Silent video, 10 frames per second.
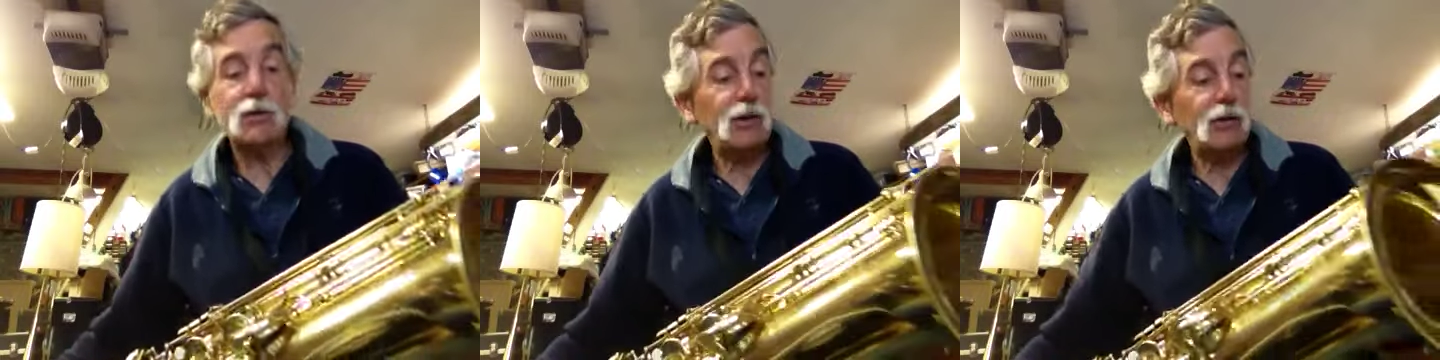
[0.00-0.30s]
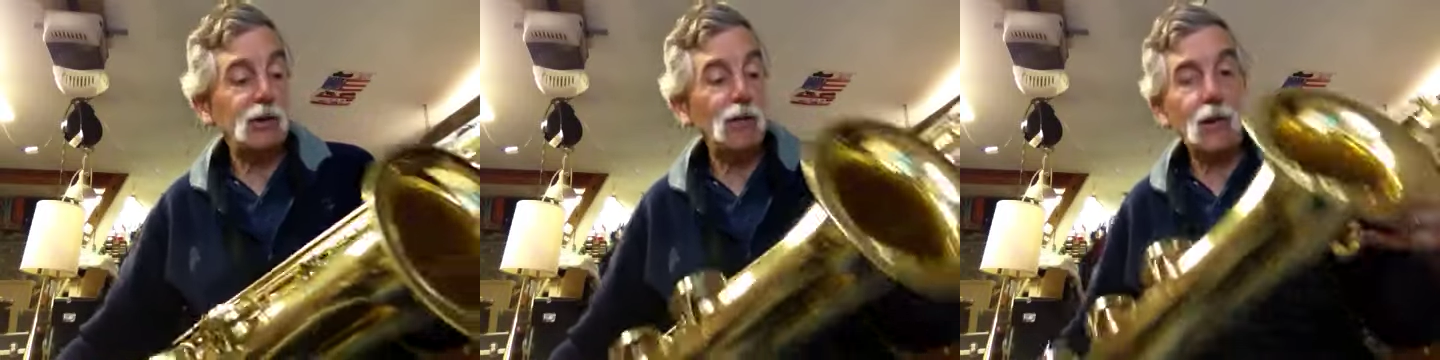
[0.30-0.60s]
You can
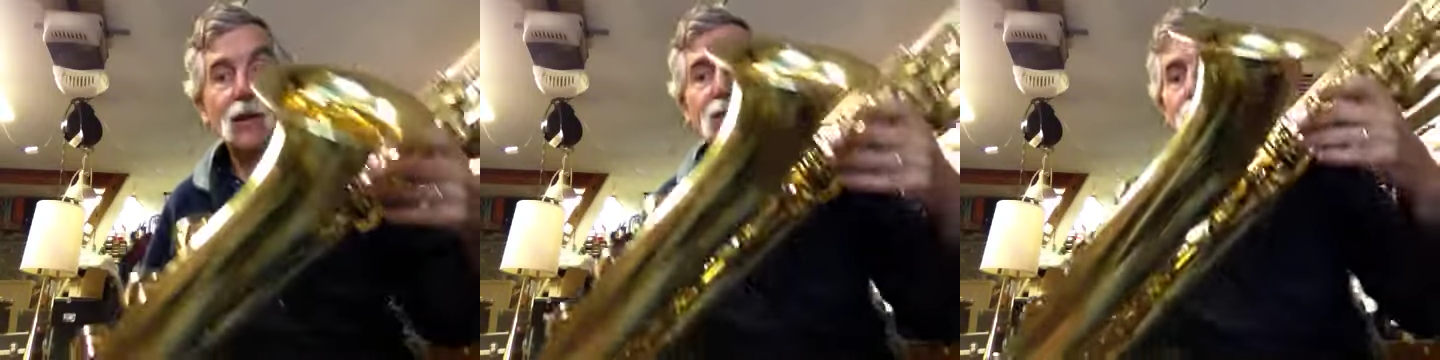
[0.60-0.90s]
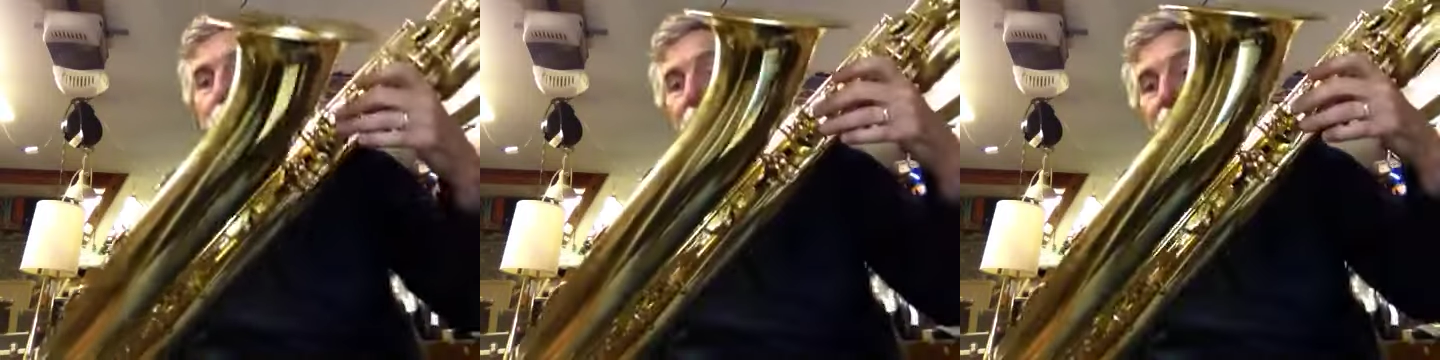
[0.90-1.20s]
tell the later
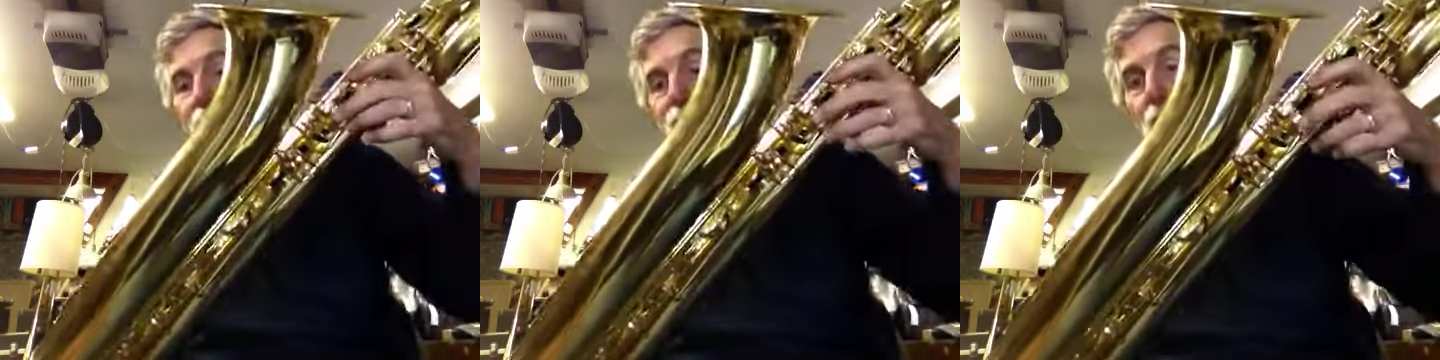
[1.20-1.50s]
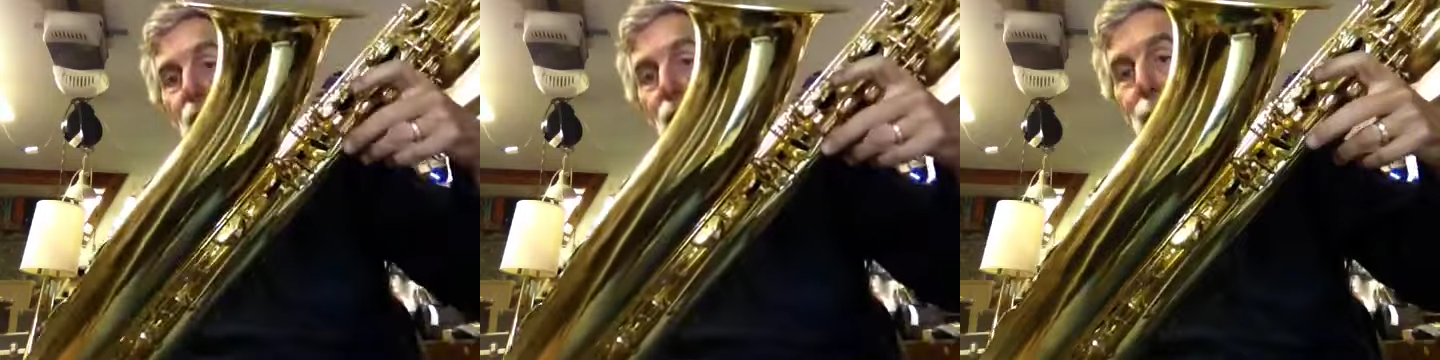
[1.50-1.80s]
models
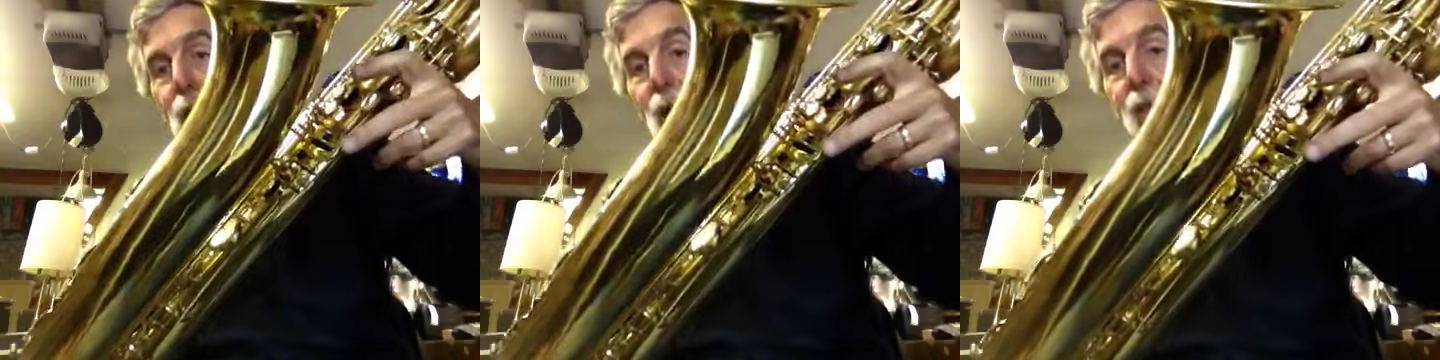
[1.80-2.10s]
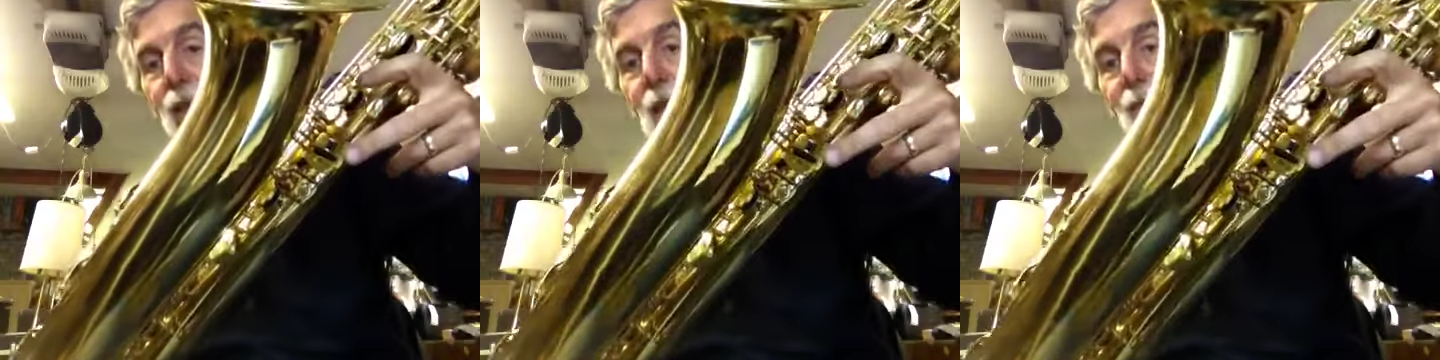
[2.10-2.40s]
by
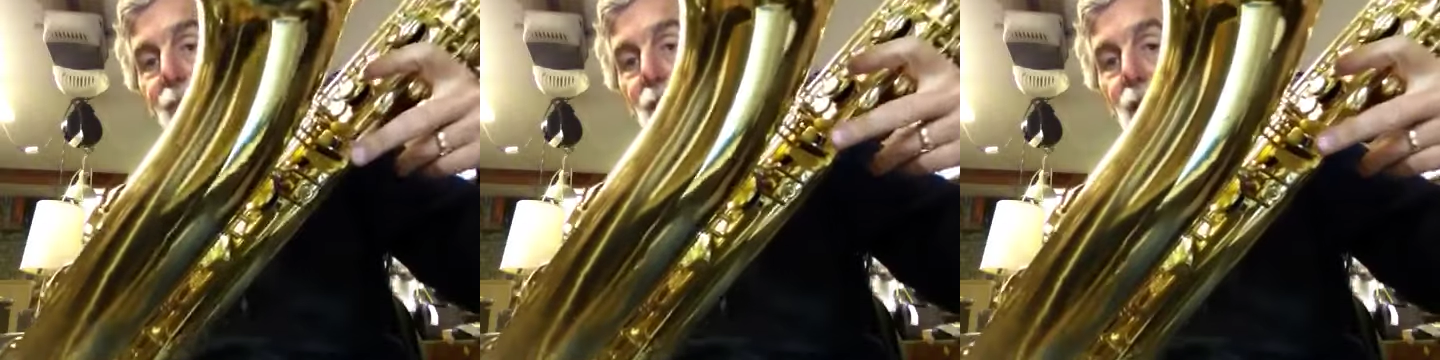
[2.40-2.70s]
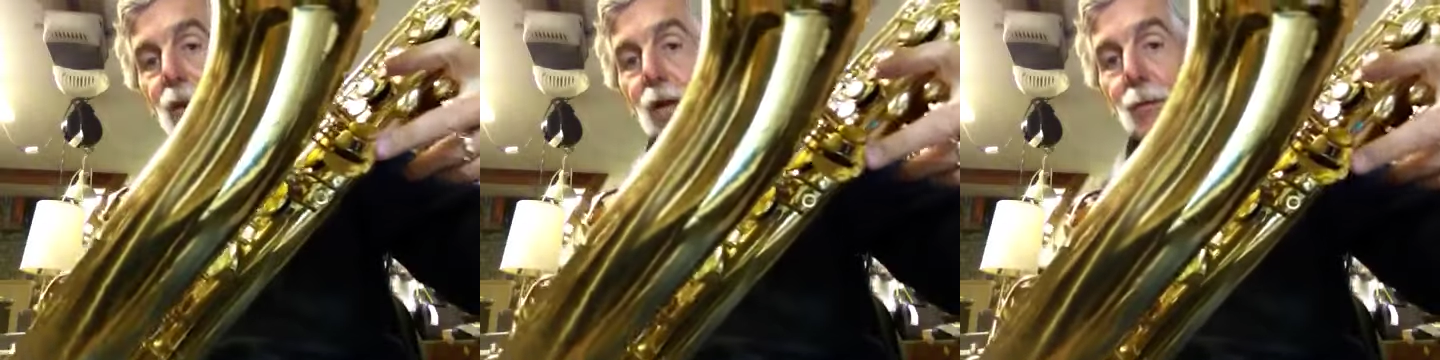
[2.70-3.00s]
they have the little